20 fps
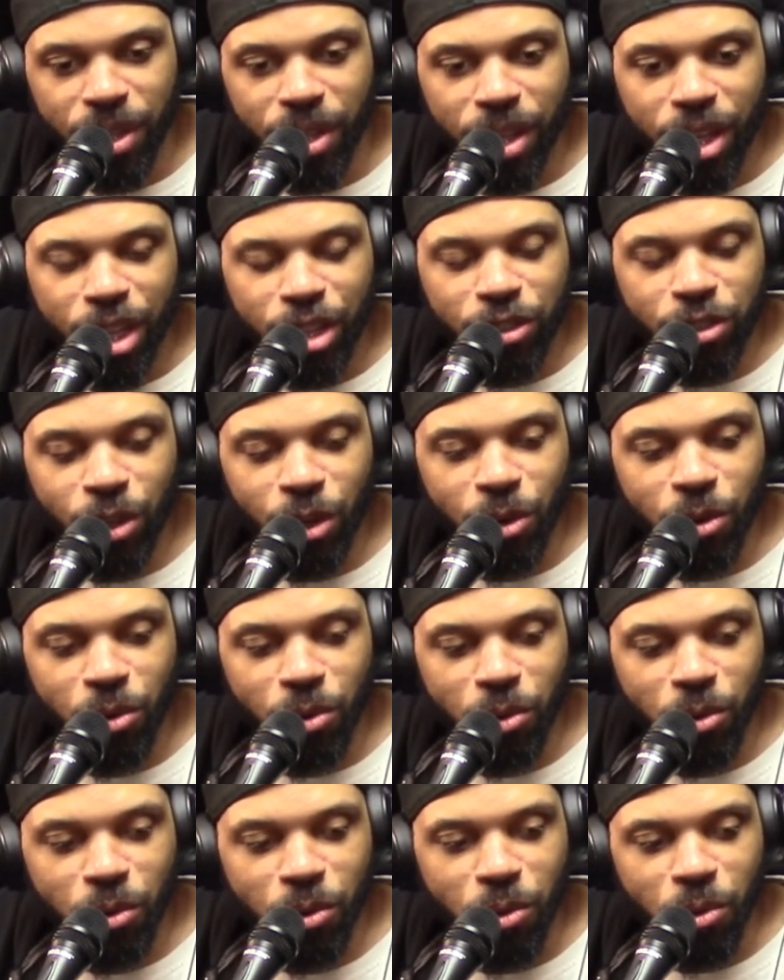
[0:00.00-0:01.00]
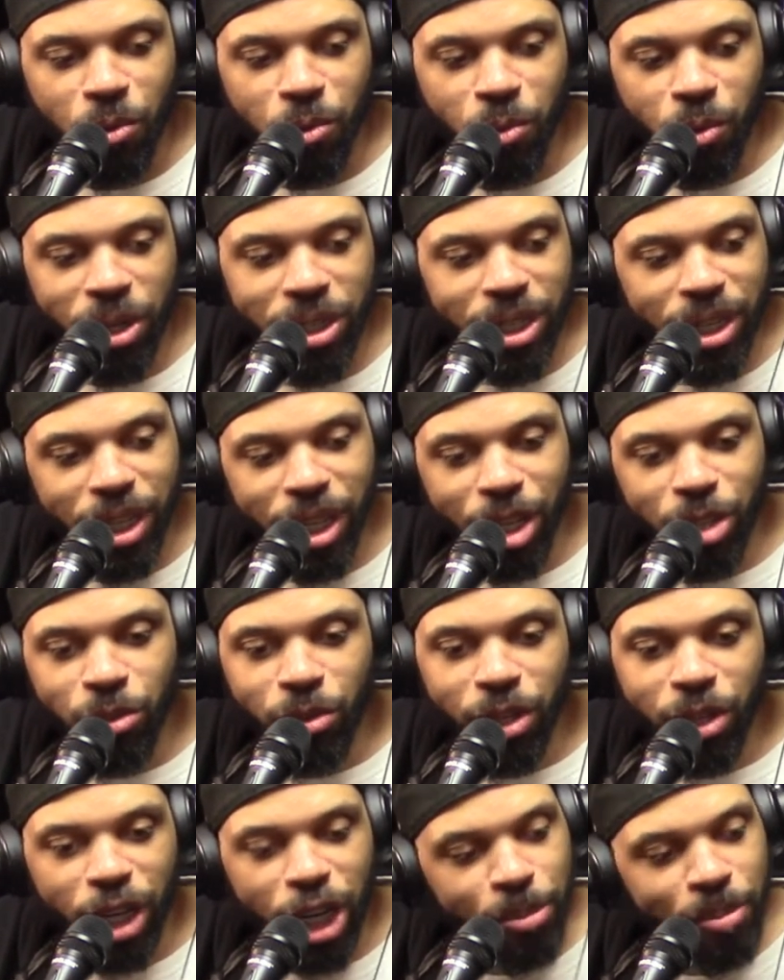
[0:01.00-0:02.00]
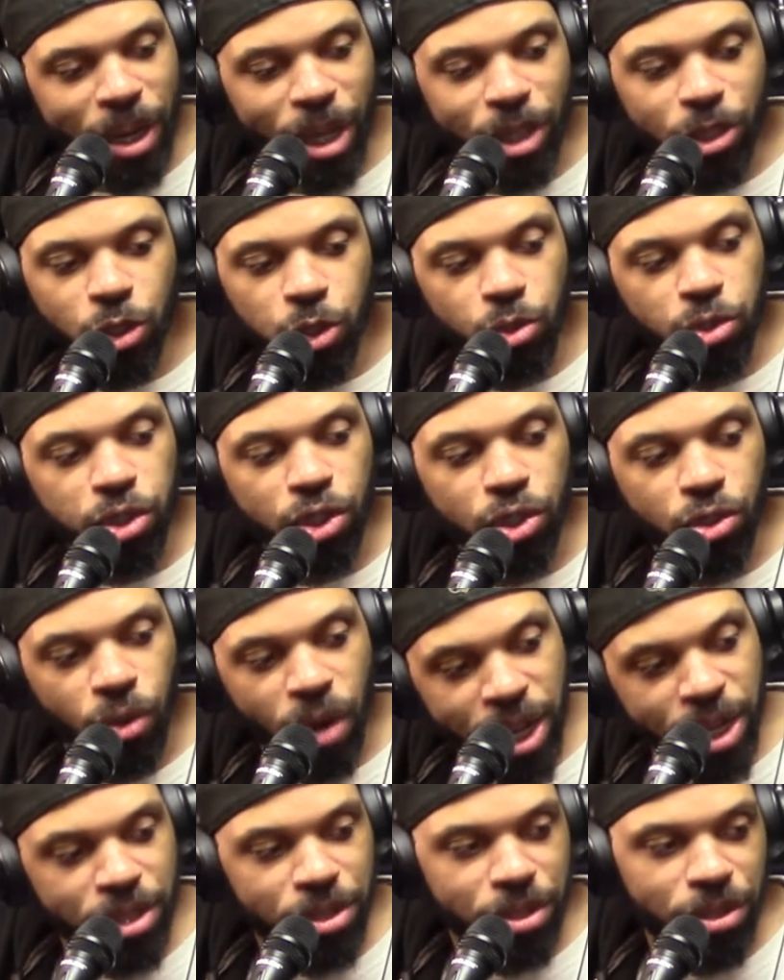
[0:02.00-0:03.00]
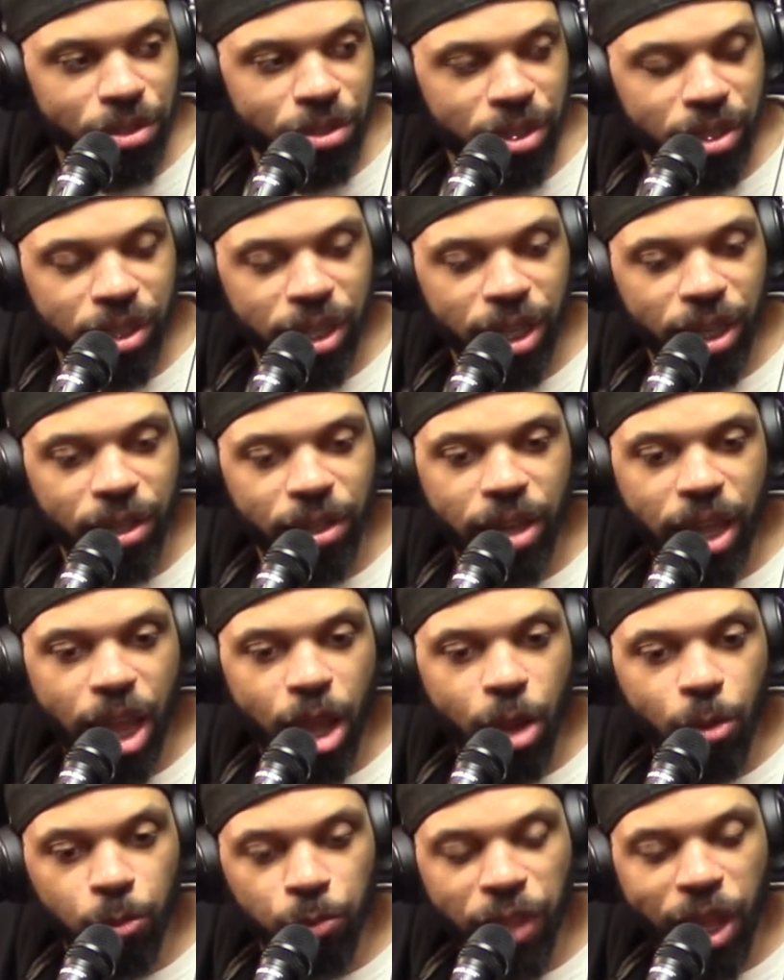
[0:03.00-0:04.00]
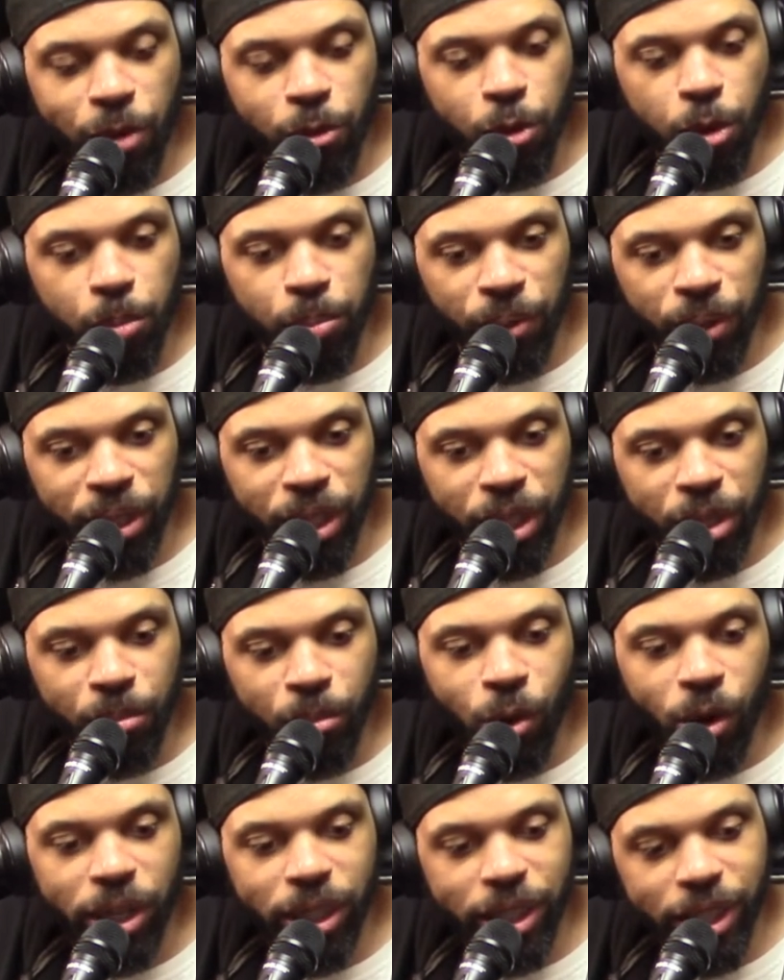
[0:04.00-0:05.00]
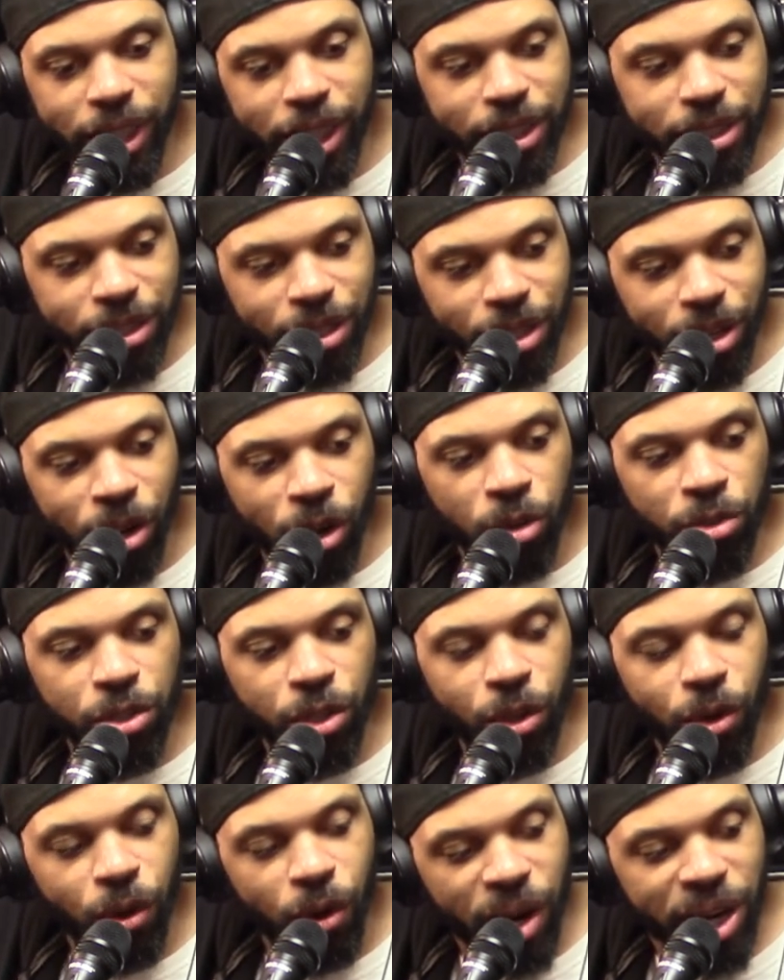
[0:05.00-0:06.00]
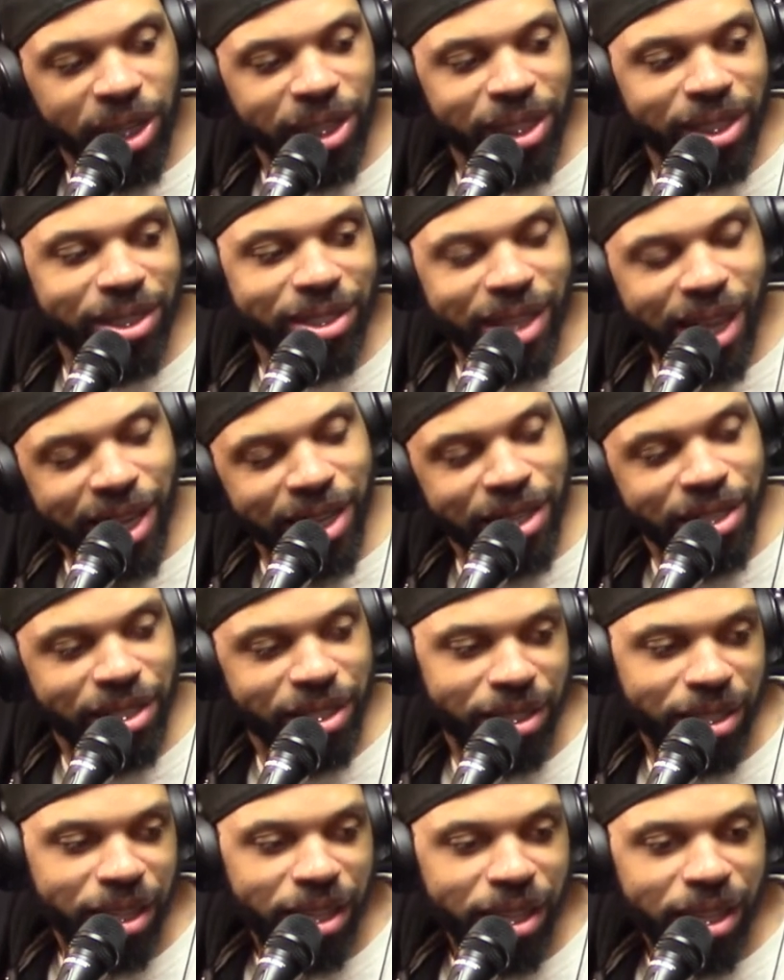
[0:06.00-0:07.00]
Yeah. So what the hell you care about two strangers that, that, that will bring more heat on your organization?